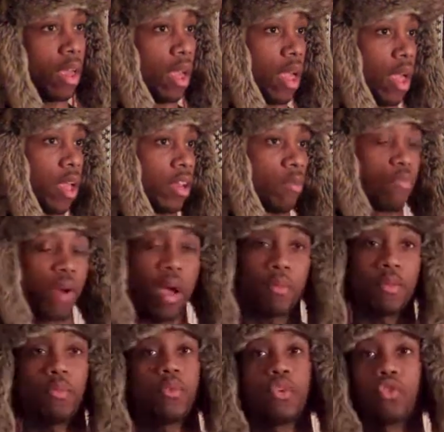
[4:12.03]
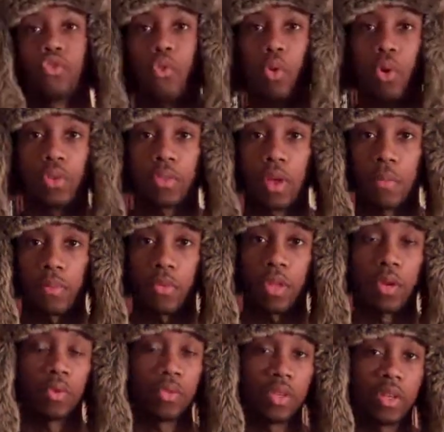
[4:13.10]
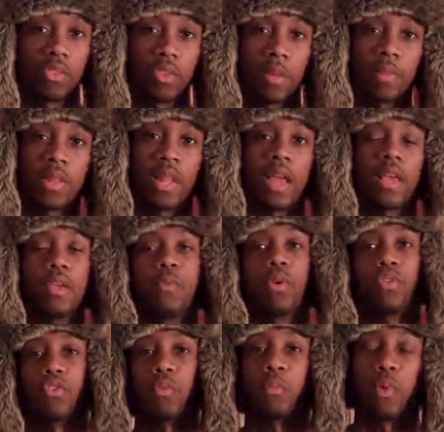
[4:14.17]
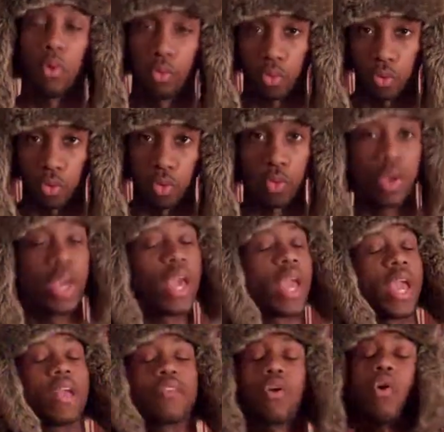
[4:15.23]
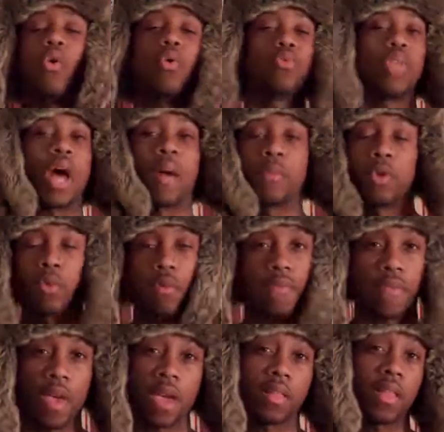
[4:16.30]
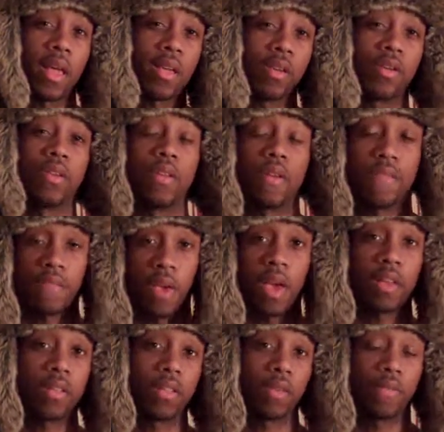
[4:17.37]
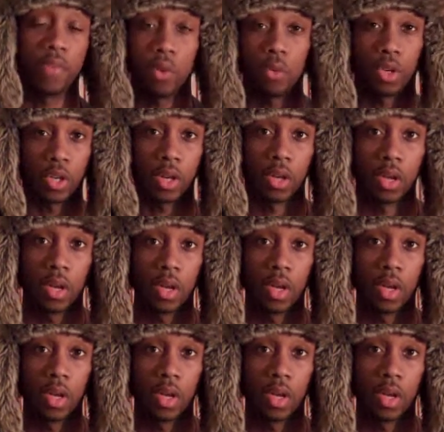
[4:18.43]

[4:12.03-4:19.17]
and he probably would have saw something or did something that he wasn't supposed to do, and it's a whole domino effect that could affect the future.